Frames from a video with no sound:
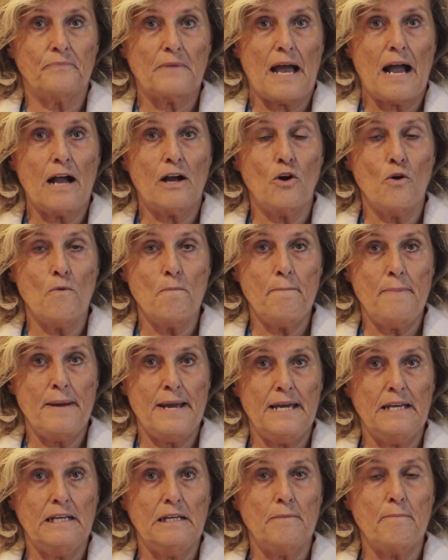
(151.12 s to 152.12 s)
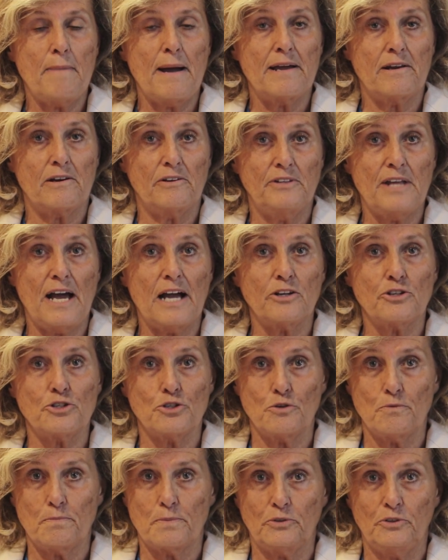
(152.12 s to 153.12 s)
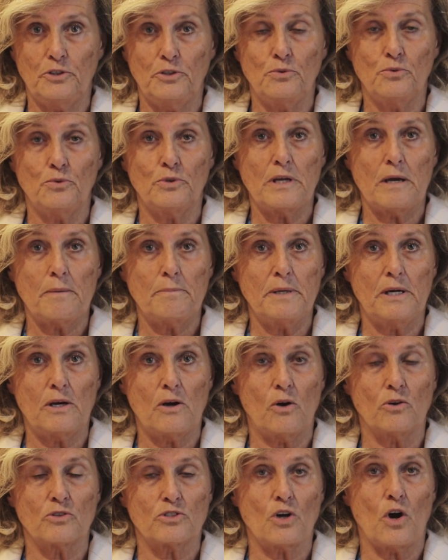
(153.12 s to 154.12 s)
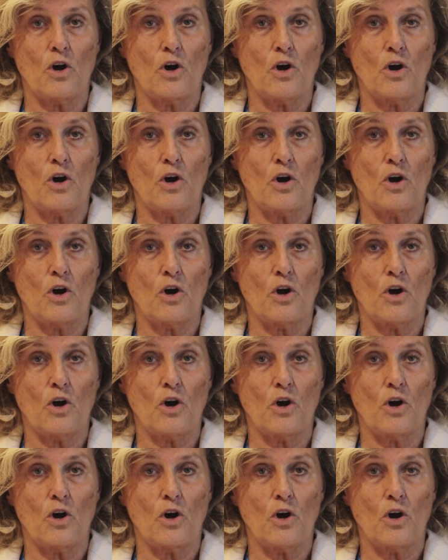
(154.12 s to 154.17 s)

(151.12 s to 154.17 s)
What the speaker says: accompanied by reduction of proteinuria because